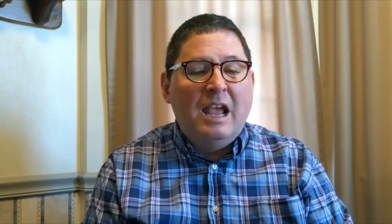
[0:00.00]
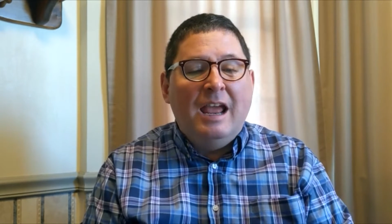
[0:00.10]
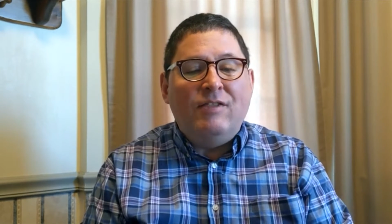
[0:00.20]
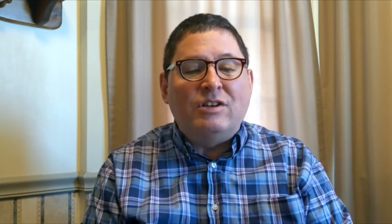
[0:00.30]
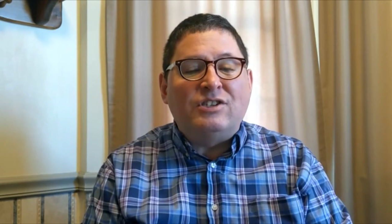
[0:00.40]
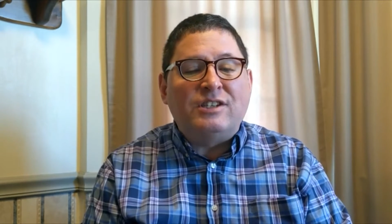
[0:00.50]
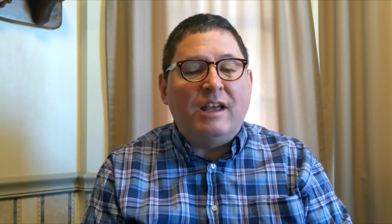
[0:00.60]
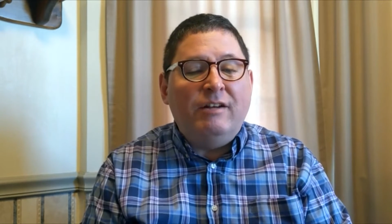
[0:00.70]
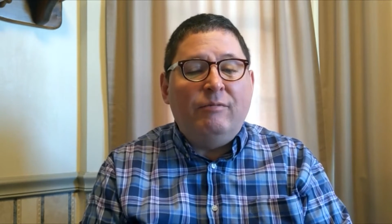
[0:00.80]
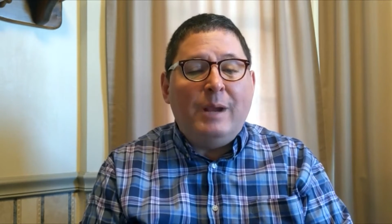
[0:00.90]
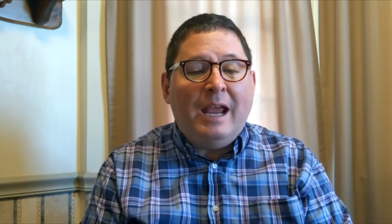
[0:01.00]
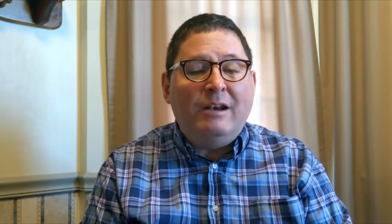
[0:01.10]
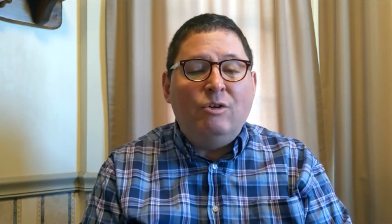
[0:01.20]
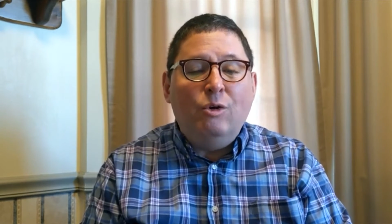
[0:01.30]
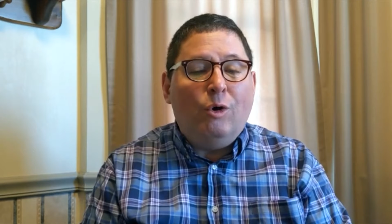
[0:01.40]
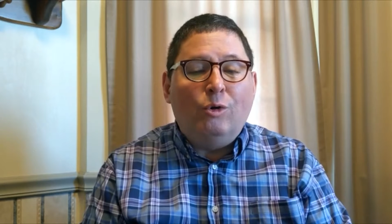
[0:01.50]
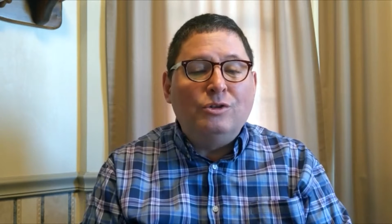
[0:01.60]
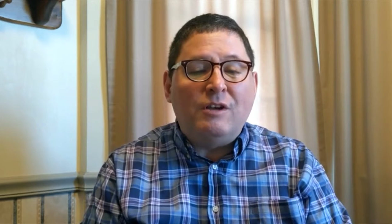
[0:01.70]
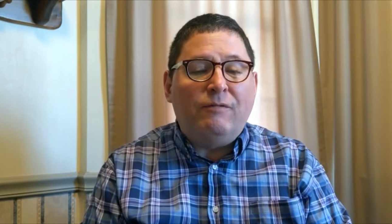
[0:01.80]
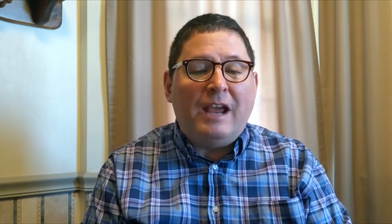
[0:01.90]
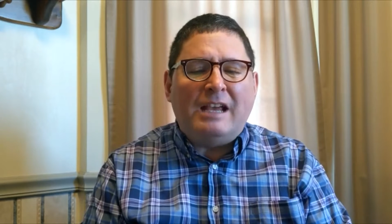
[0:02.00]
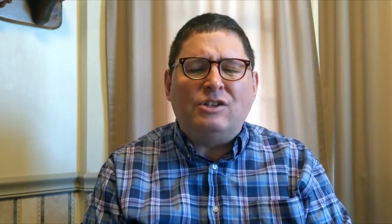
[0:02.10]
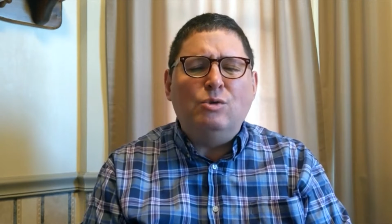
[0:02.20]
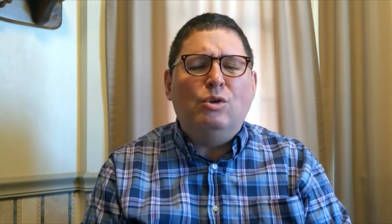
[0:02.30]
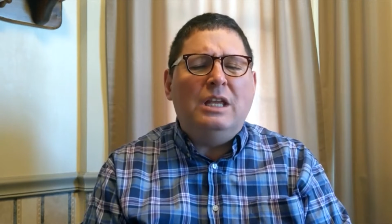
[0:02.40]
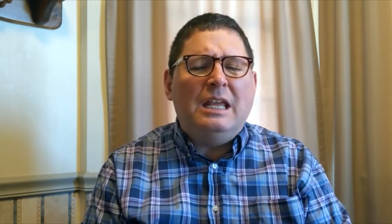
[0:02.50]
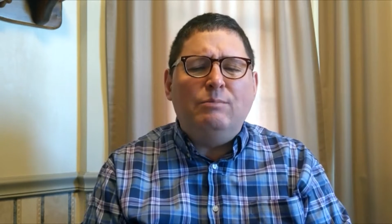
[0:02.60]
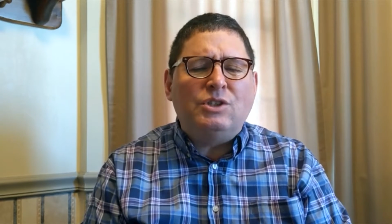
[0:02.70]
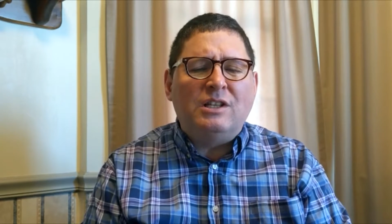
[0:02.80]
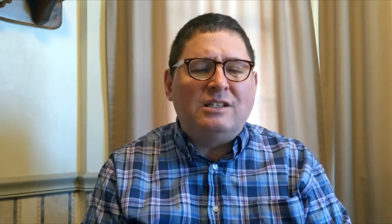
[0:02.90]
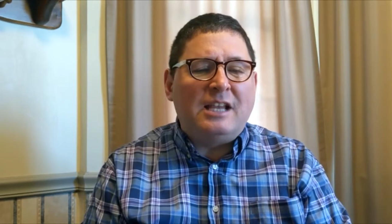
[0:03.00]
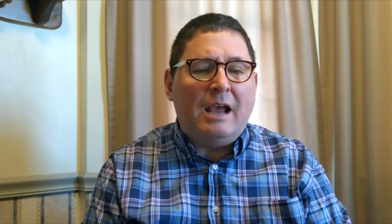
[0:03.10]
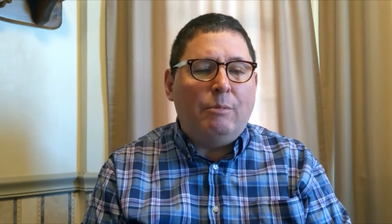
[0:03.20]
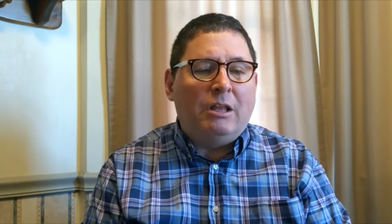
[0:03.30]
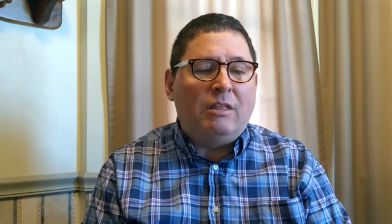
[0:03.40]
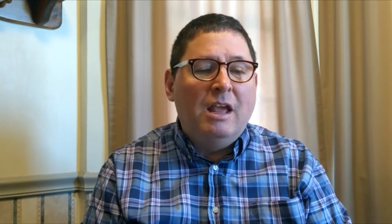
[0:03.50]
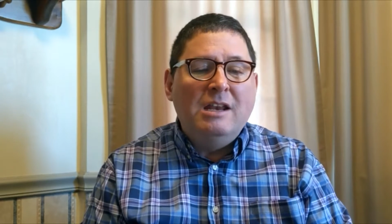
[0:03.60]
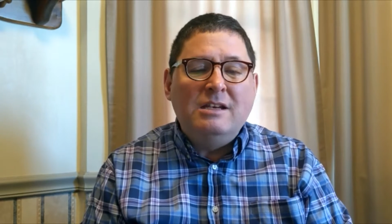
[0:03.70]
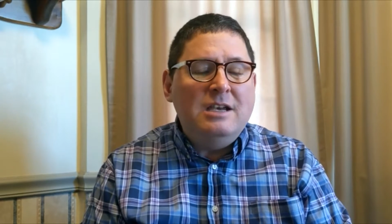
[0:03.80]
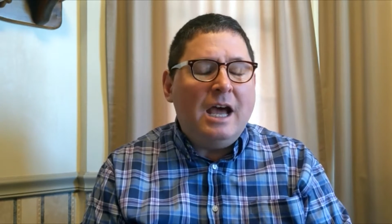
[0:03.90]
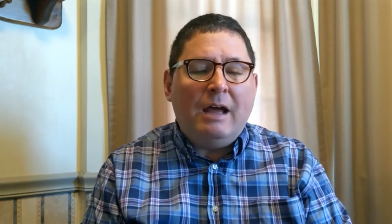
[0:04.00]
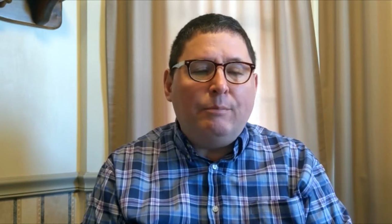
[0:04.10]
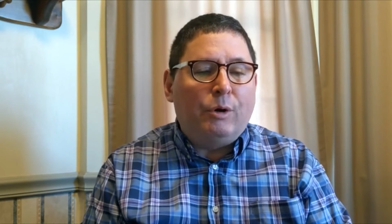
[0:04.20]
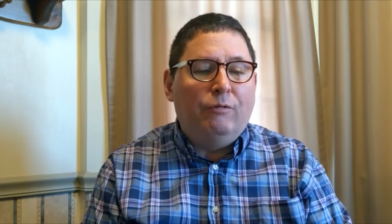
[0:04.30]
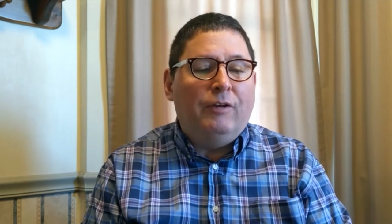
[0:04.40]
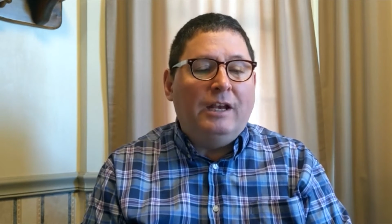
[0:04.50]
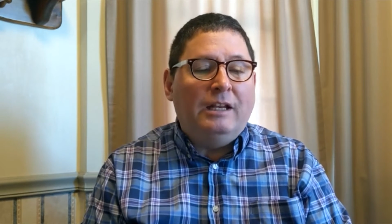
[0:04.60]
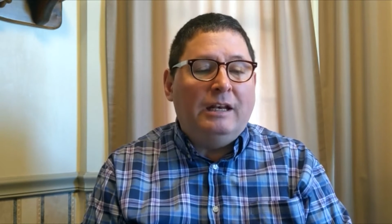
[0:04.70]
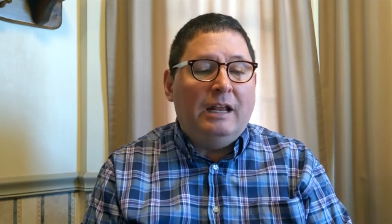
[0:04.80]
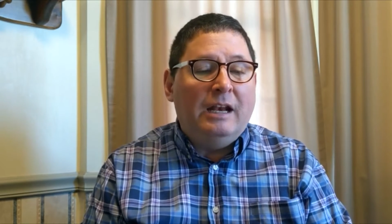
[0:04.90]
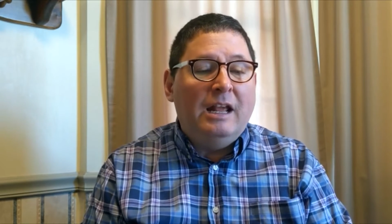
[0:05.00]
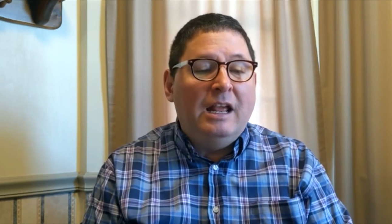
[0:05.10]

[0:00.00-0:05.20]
and the son of man who holds it fast, who keeps the Sabbath, not profaning it,